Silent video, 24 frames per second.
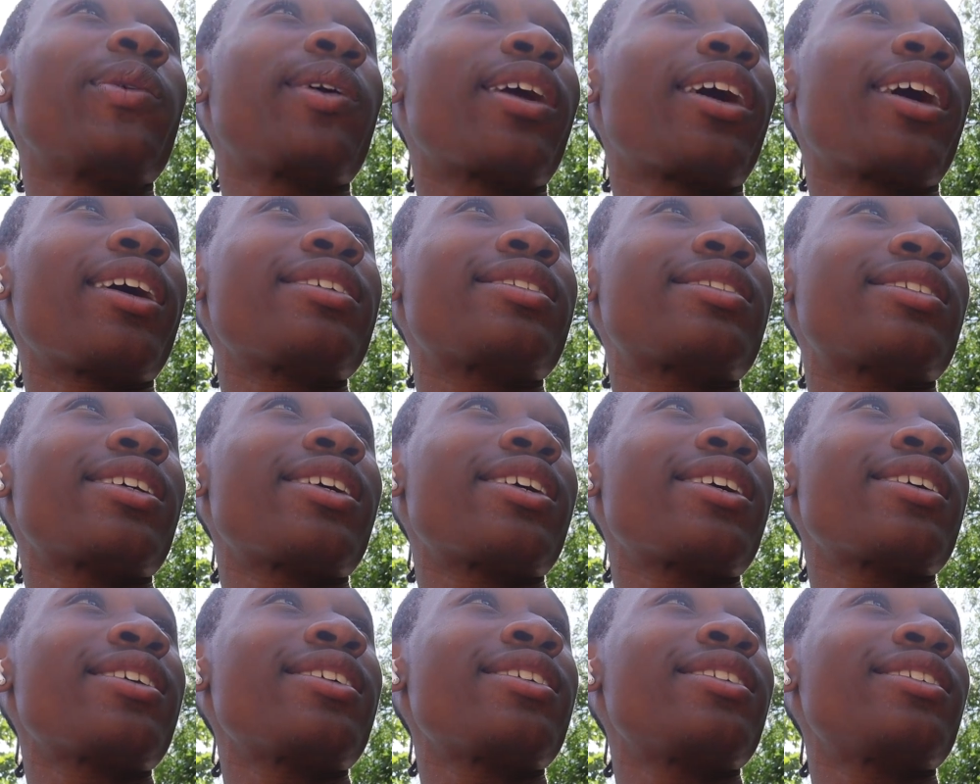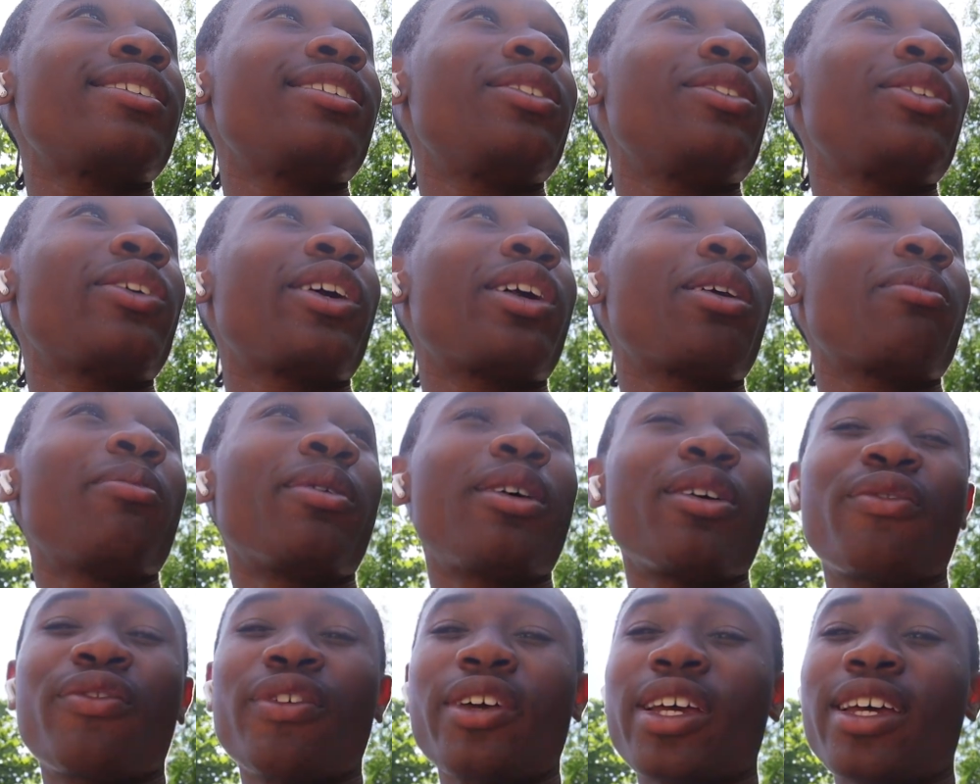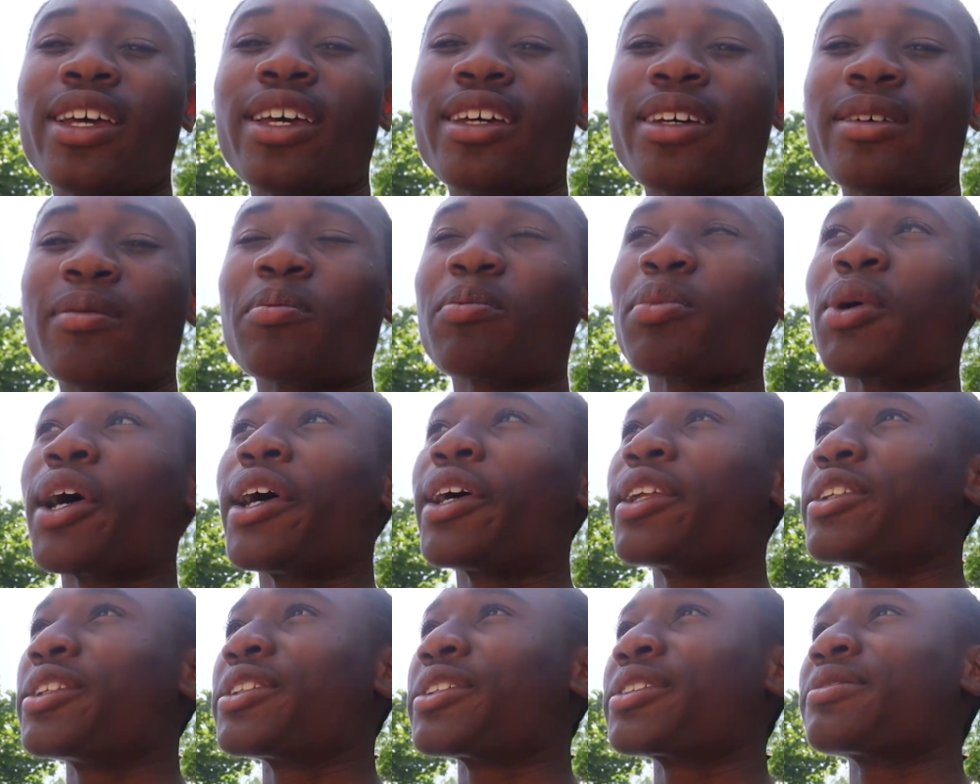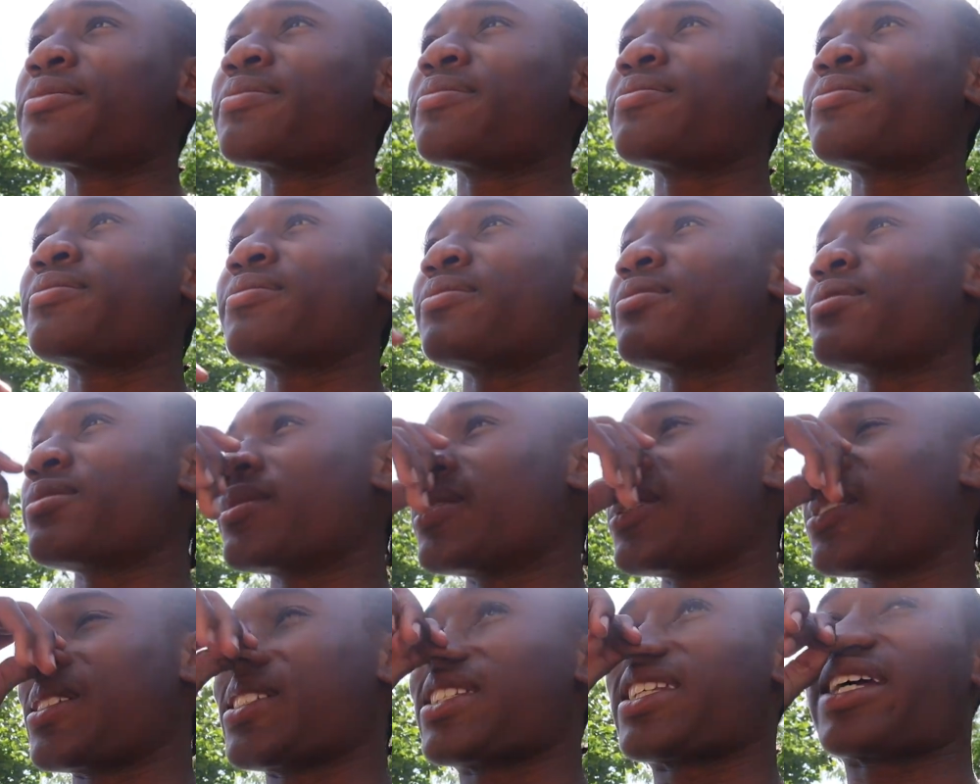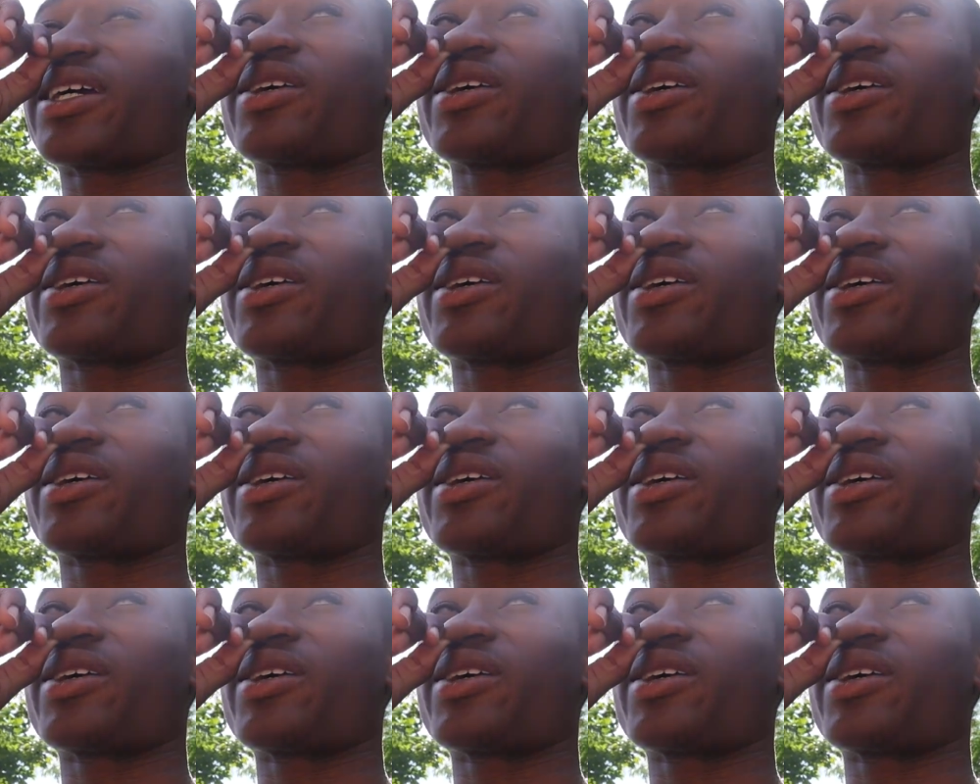where I stay at, and you got a buffet at Pollock. It's